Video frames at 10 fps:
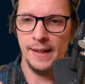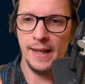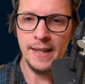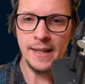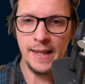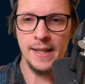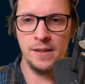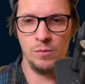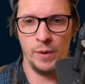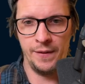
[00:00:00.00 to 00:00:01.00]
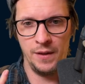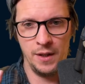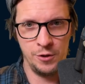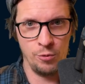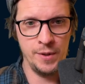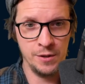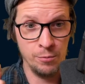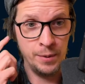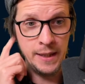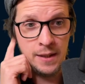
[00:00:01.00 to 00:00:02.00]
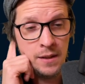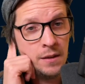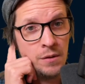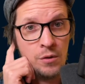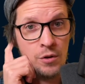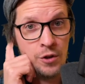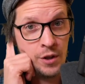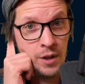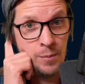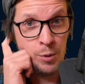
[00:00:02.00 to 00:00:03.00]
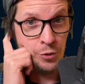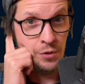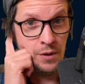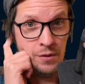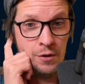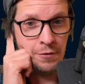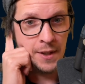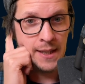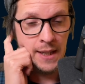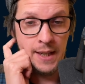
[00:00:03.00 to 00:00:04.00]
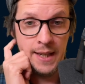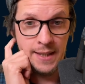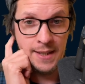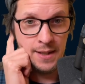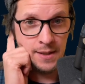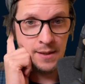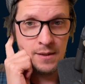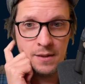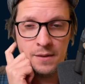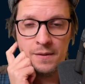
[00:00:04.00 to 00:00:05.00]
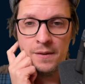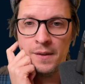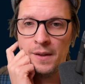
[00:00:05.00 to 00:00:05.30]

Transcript: and that is when the job is completed or the model already exists.